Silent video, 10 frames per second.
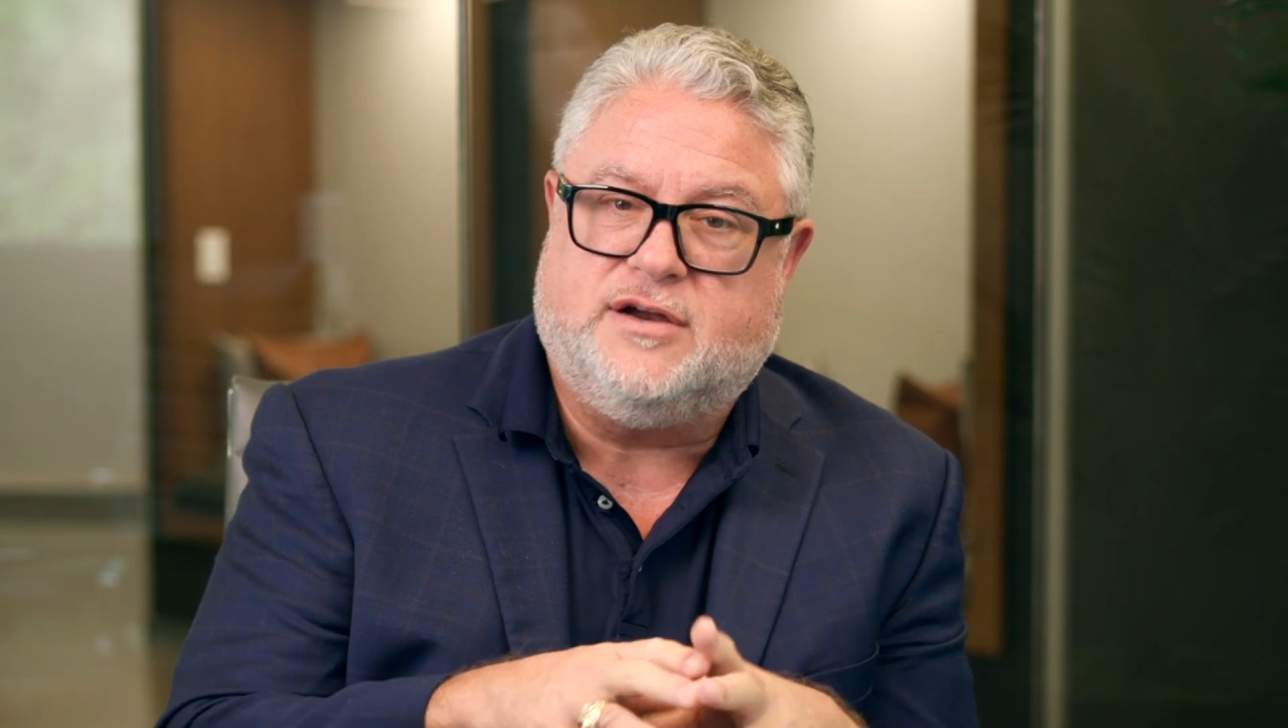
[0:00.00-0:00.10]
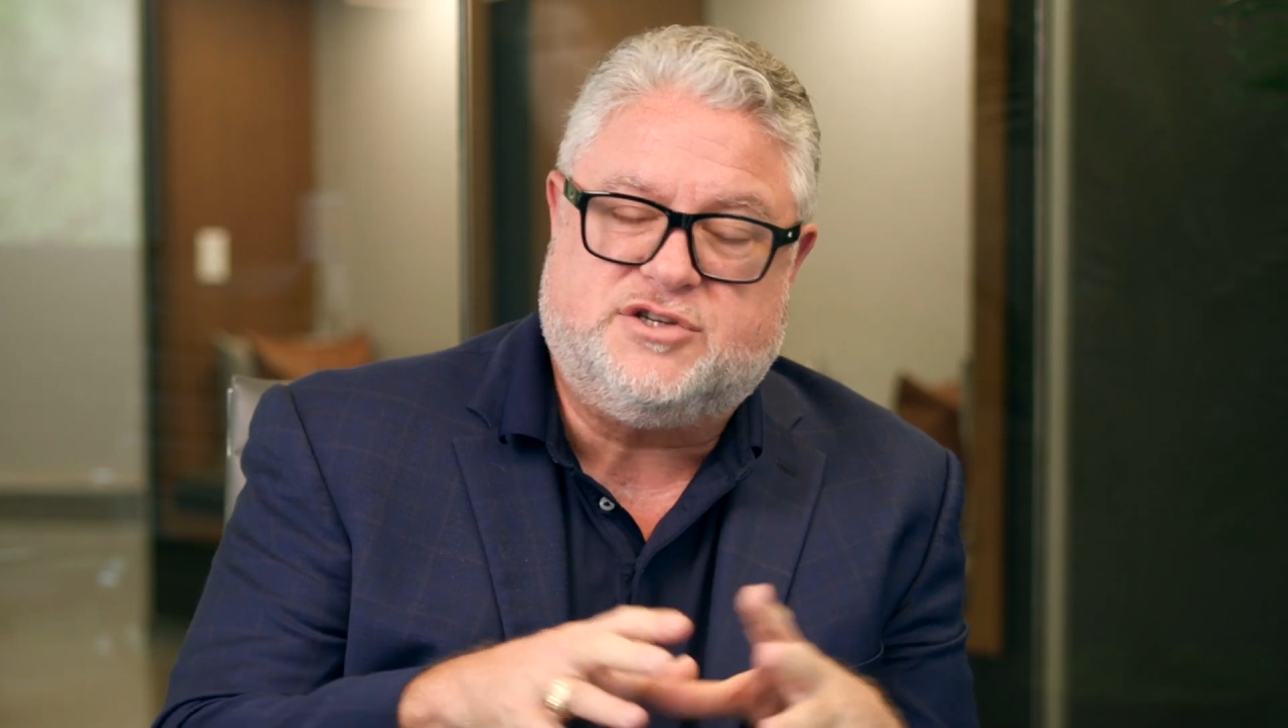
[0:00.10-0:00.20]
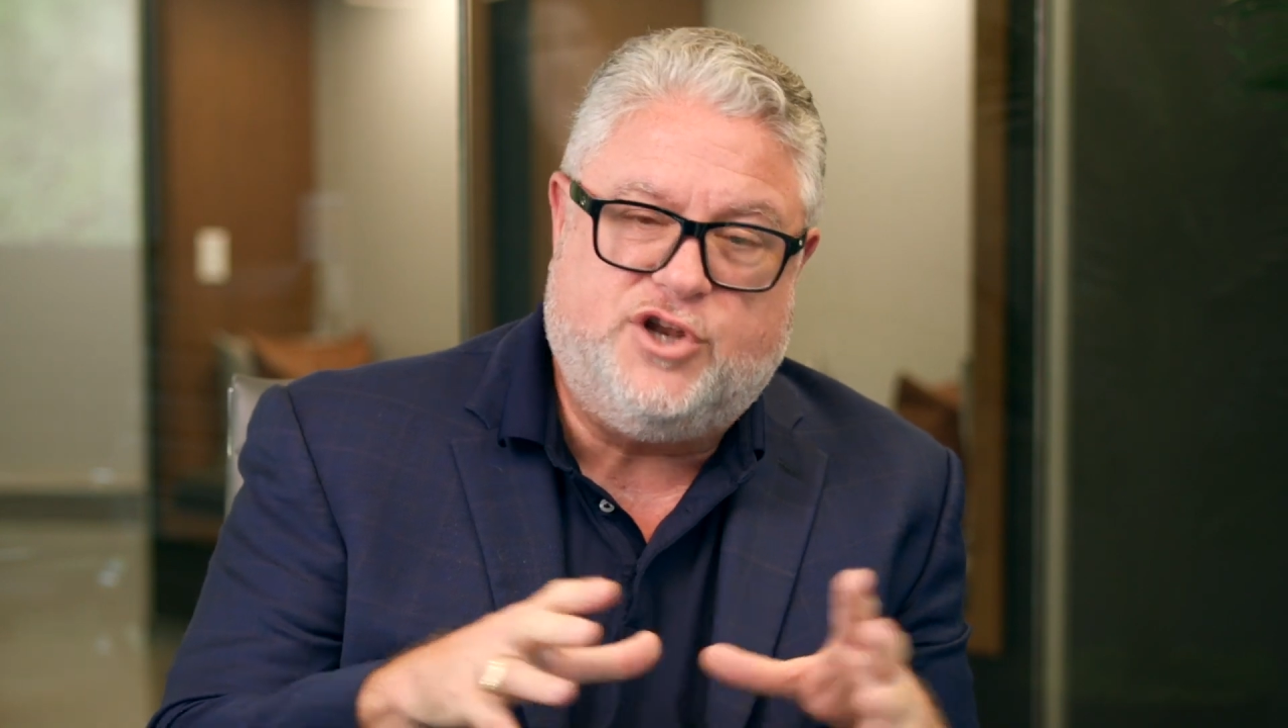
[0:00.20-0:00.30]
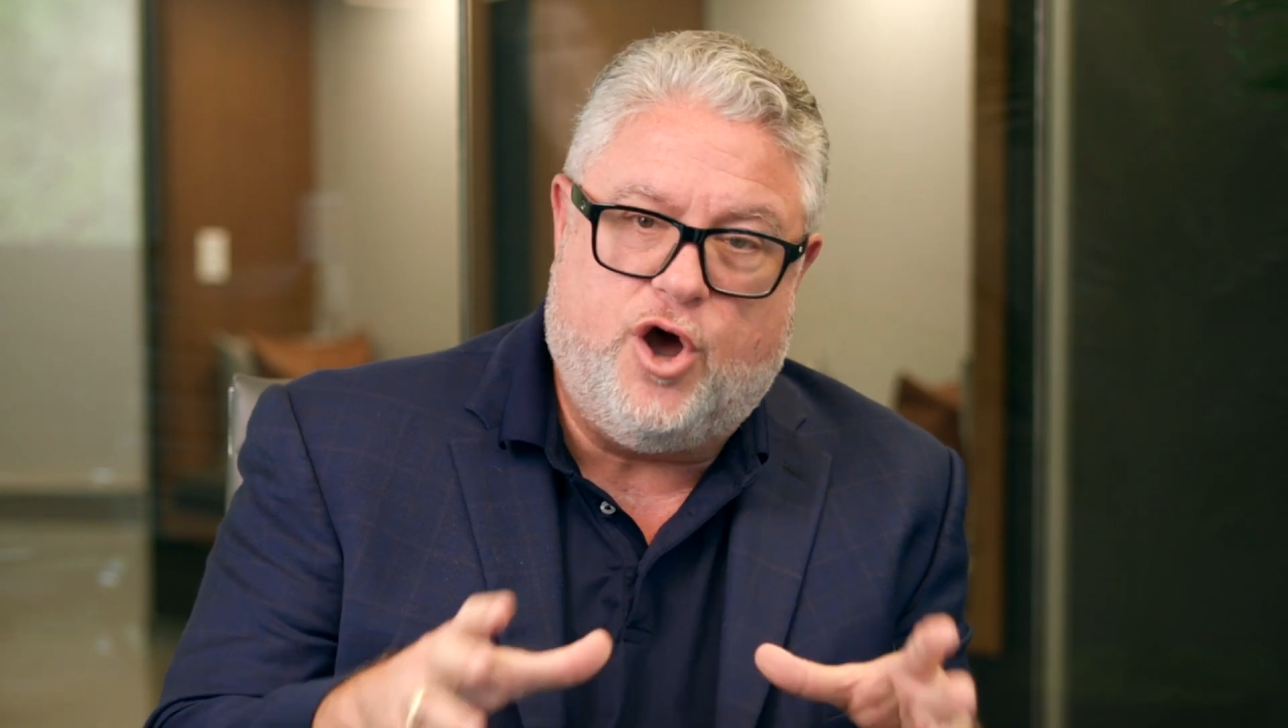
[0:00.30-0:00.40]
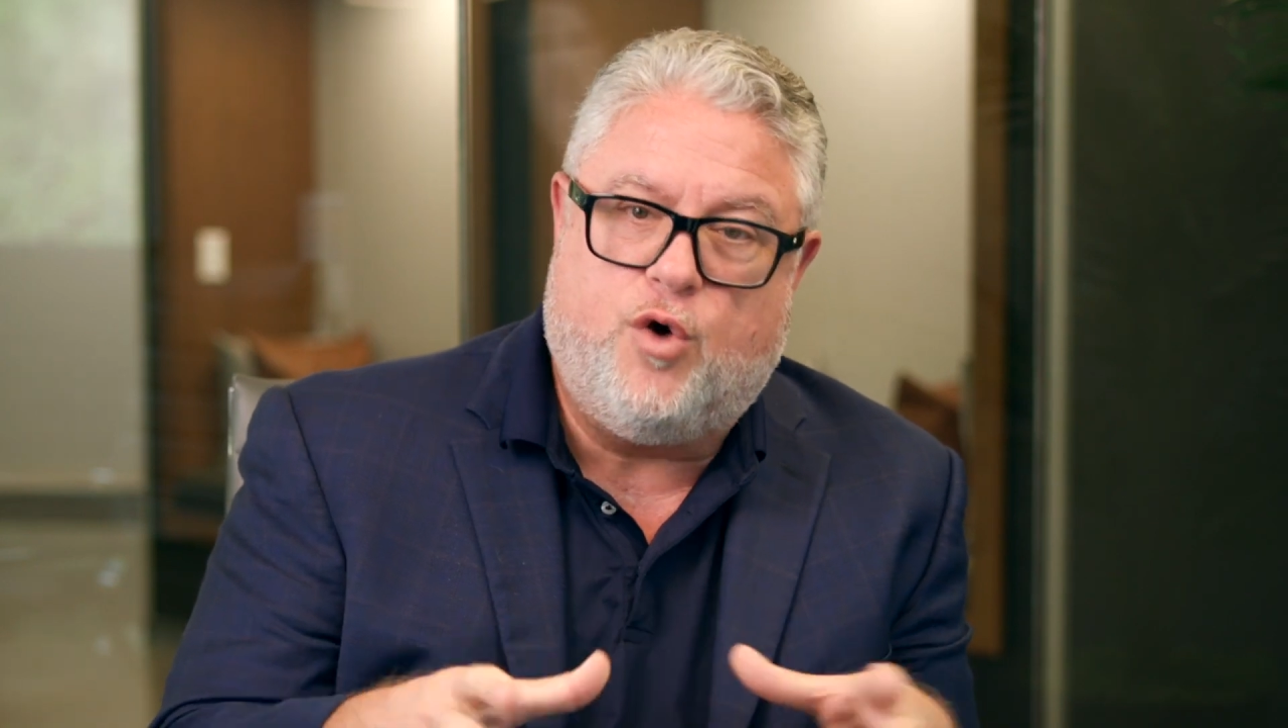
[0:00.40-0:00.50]

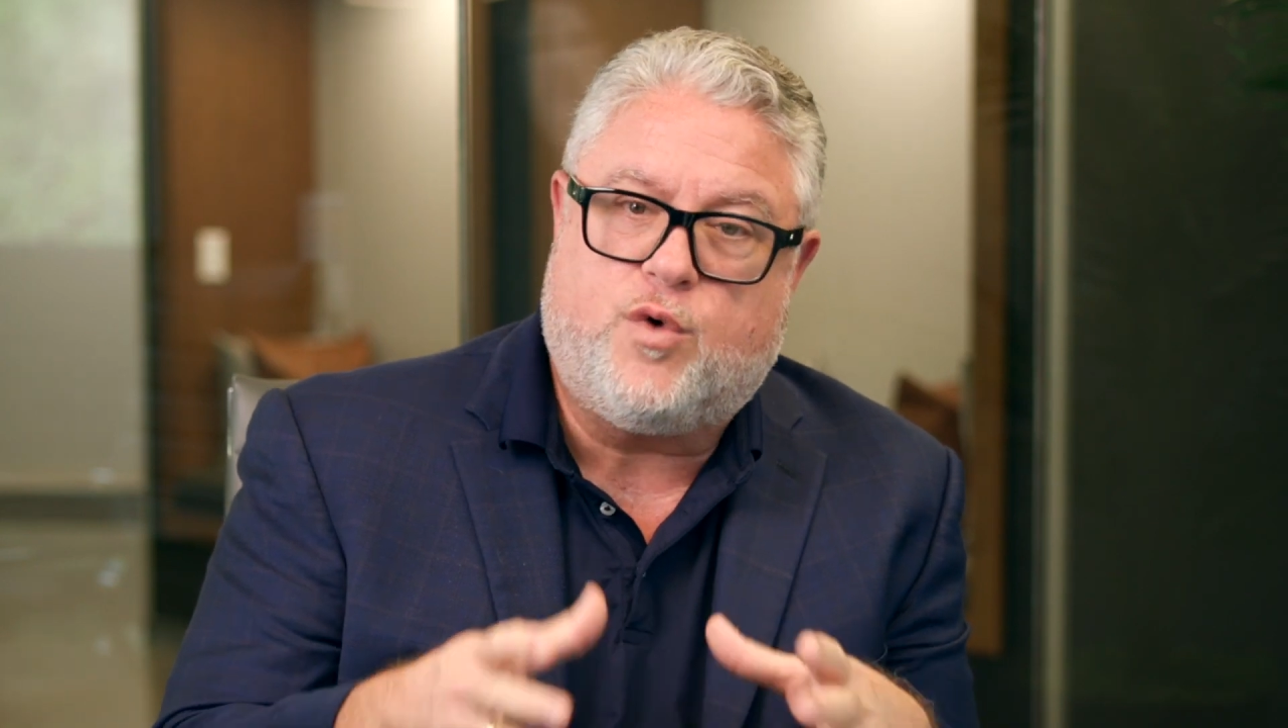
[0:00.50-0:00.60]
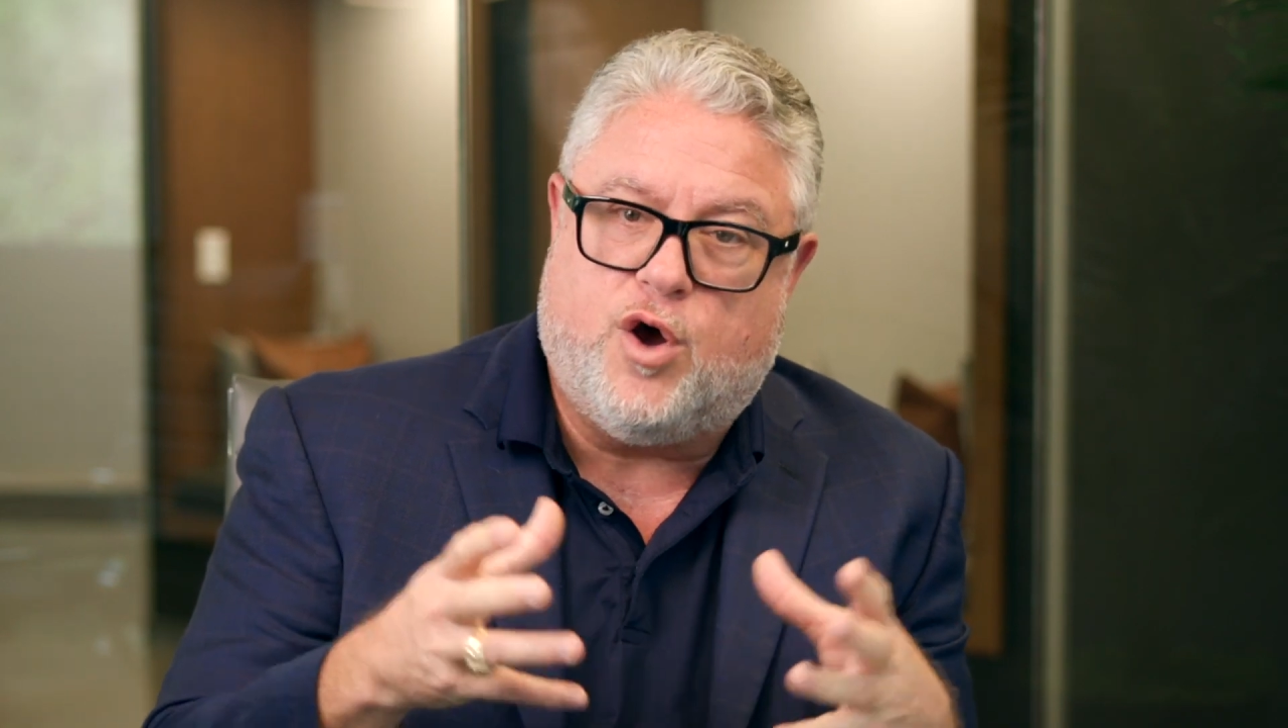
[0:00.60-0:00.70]
There's no